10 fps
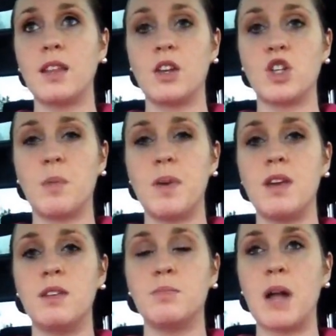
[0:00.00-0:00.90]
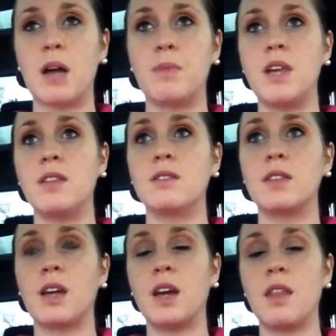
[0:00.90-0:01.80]
like chickpeas, black beans,
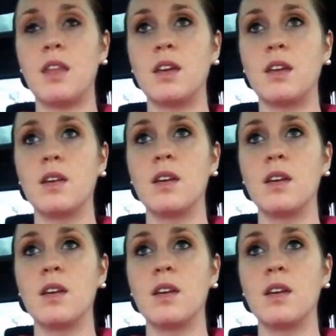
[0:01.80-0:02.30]
that kind of thing.